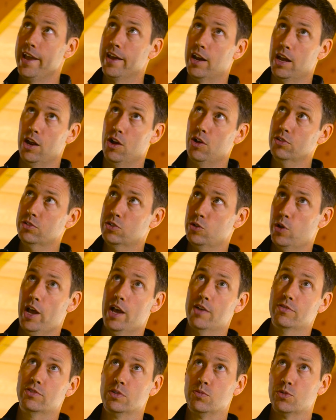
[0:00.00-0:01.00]
And I also
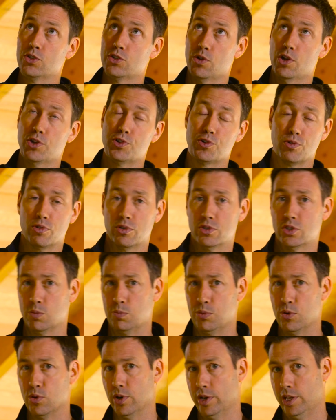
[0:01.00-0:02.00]
have some structural
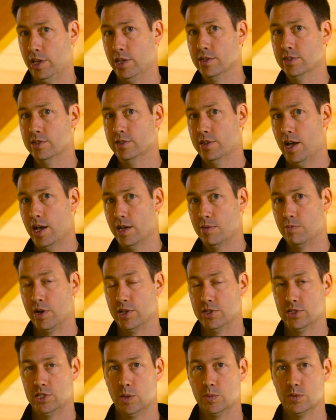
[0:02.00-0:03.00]
support inside
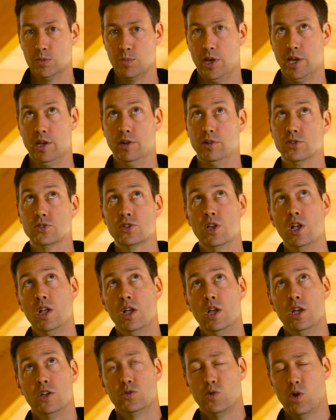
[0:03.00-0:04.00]
my SIPS panels.
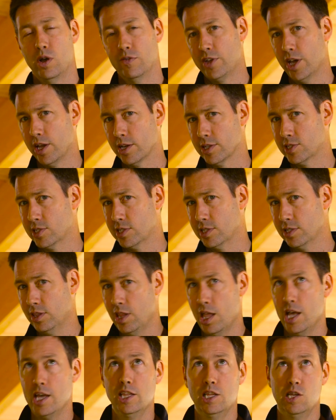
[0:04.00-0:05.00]
So I've got a
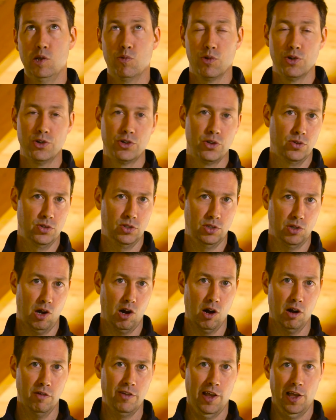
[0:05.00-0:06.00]
slightly reduced
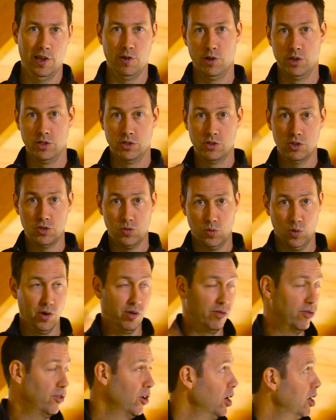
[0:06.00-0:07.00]
R value in this
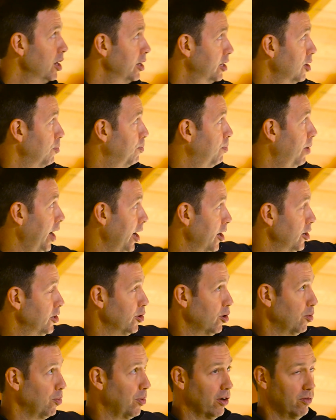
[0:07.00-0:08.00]
roof compared
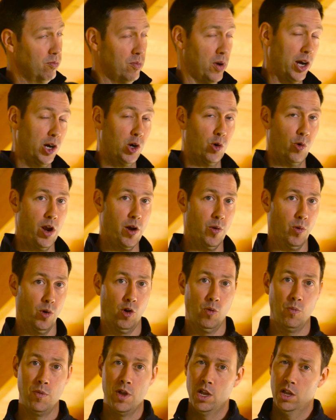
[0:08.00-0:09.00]
to above my great
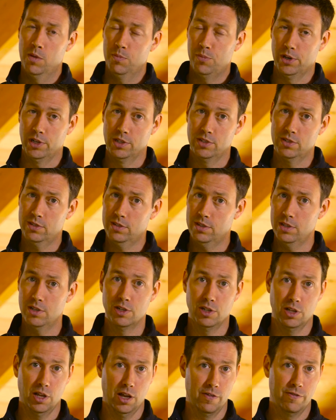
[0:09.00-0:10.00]
room, but it's
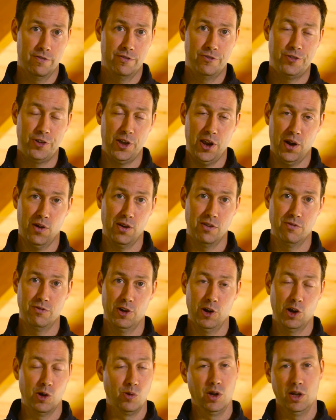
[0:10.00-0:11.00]
still a very,
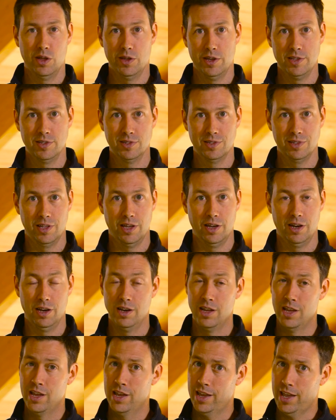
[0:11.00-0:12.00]
very well
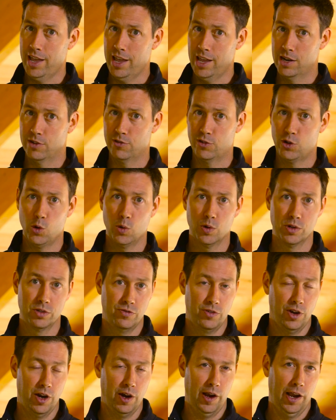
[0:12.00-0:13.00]
insulated and of
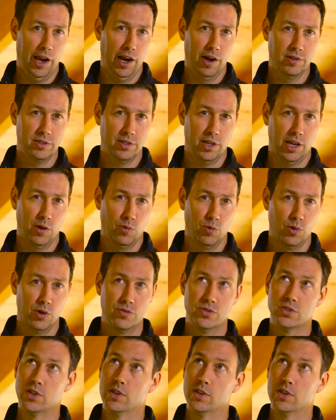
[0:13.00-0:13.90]
course, very airtight roof